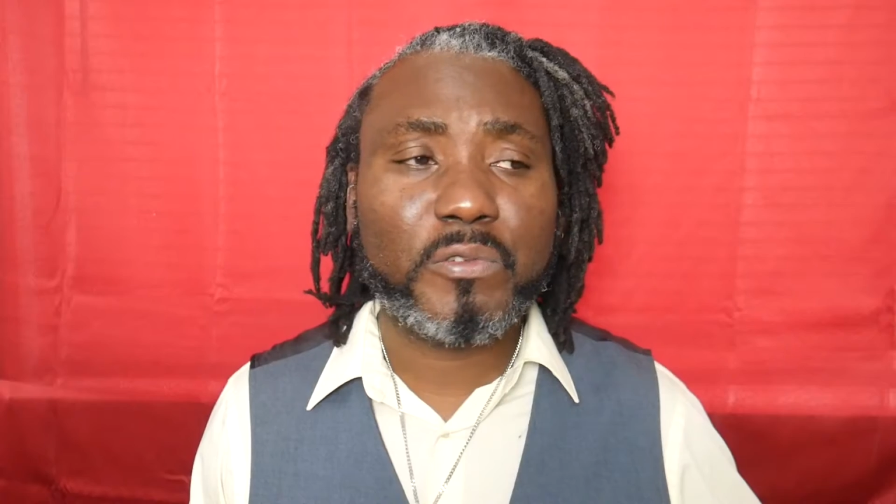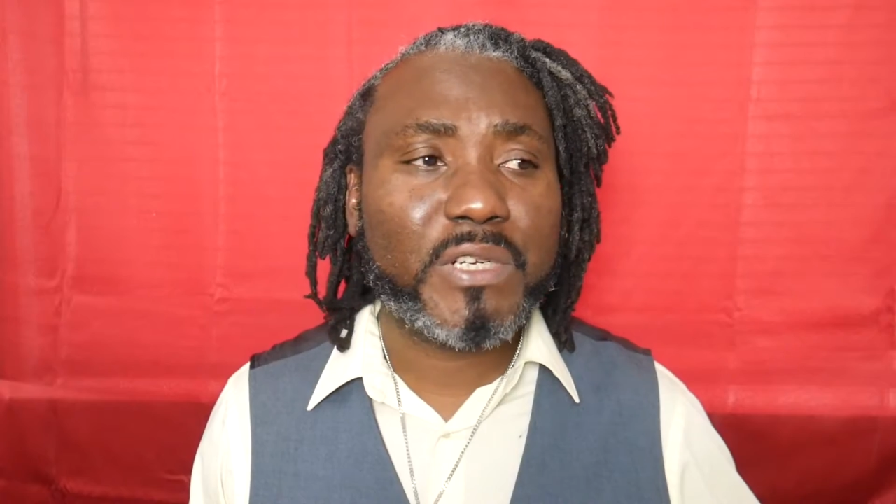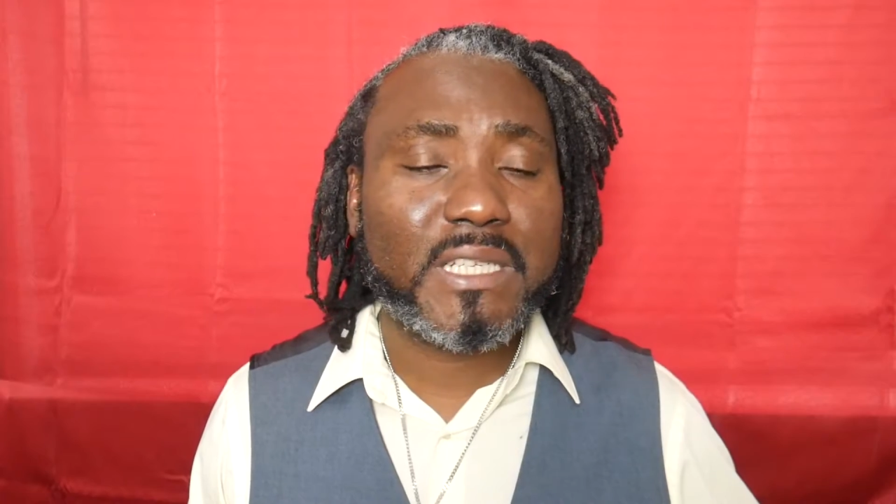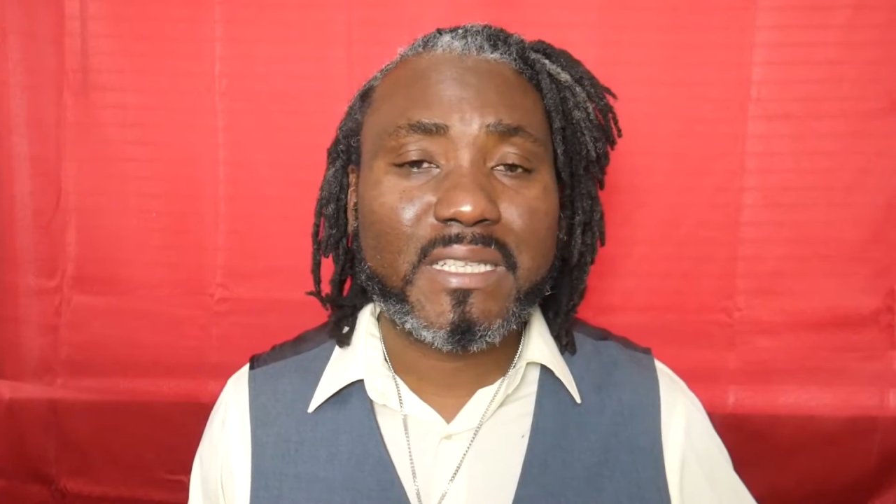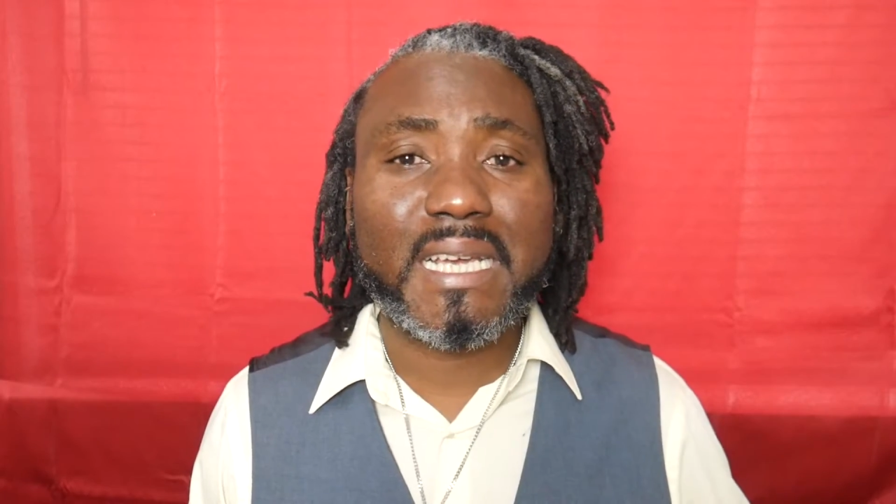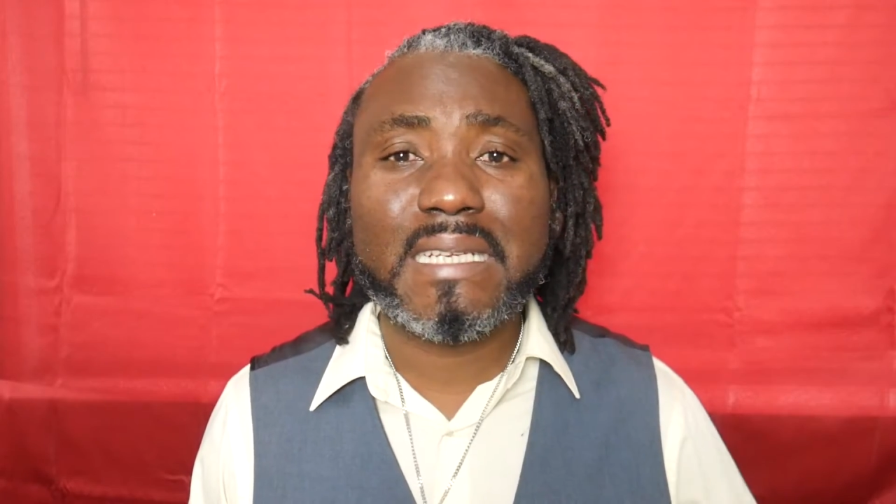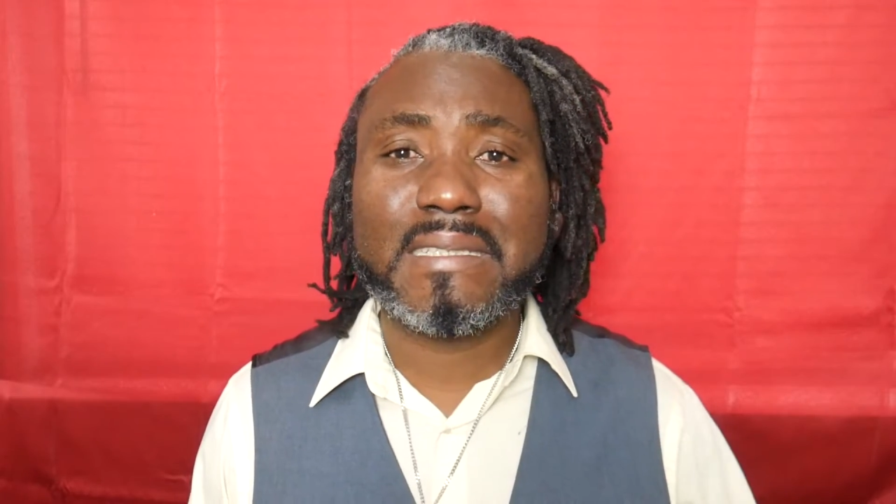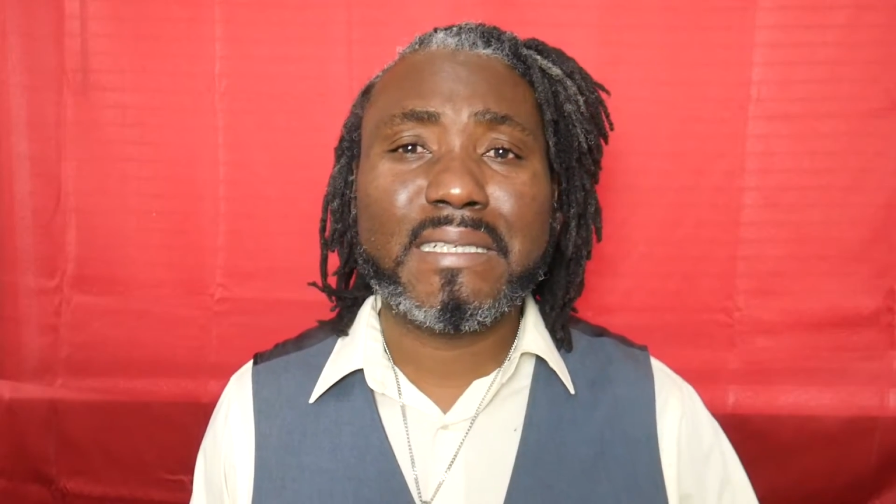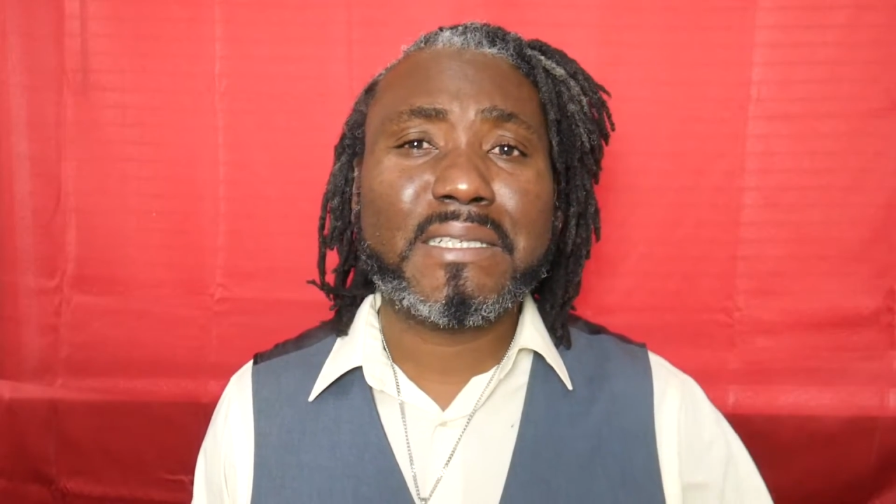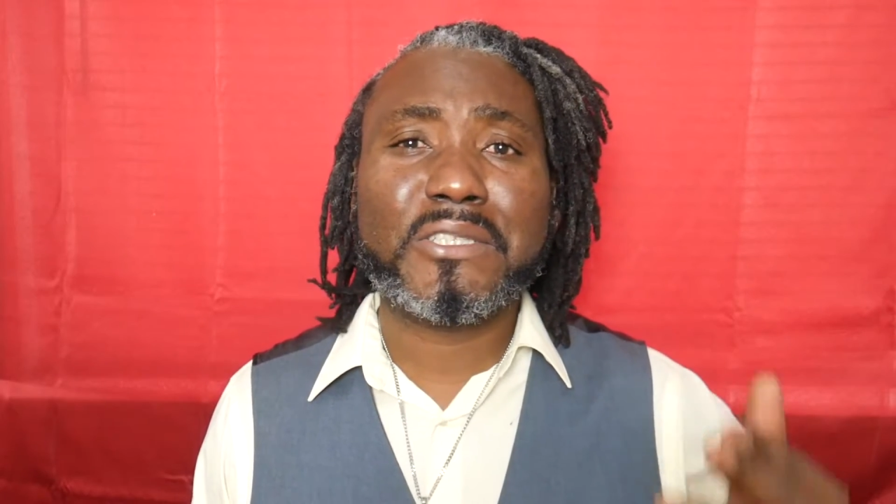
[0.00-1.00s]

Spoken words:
weeks, and it takes